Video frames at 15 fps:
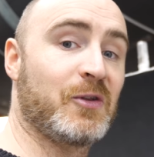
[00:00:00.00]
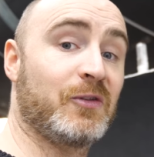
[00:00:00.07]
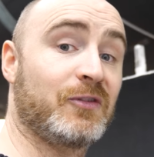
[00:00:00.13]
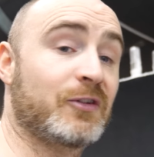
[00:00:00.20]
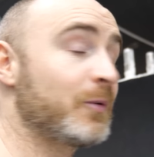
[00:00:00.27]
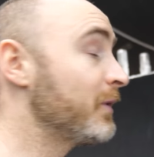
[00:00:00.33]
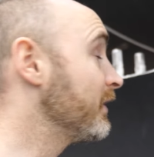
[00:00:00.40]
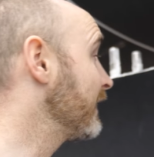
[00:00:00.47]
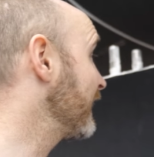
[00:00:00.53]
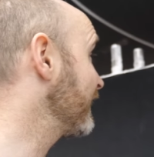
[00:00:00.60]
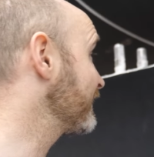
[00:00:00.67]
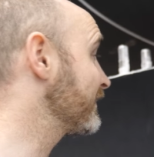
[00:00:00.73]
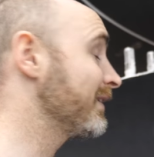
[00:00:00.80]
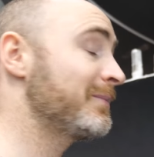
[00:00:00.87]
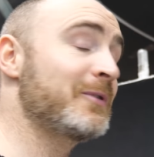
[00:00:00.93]
So in the
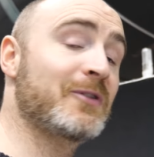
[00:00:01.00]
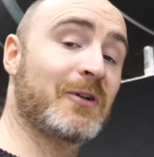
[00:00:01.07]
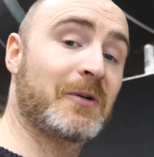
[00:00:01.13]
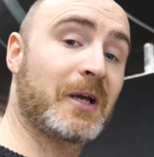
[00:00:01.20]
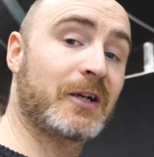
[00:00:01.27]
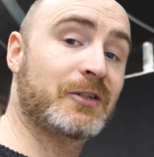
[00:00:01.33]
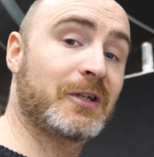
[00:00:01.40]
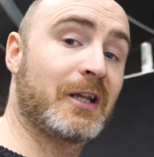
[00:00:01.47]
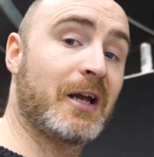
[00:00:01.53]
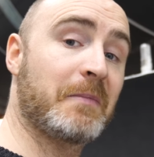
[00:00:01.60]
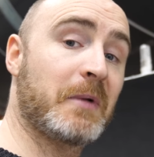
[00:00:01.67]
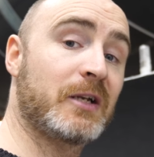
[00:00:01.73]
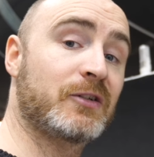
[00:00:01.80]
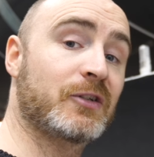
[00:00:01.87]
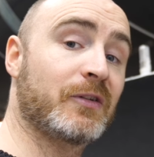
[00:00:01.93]
last episode actually I
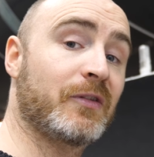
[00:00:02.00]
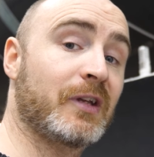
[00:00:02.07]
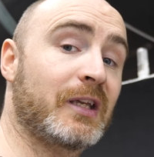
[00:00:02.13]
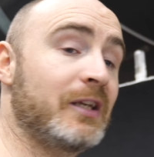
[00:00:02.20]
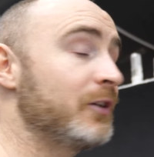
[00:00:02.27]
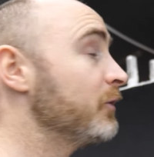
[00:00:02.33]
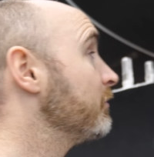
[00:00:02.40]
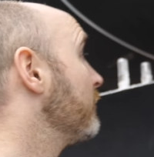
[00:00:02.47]
mentioned the keel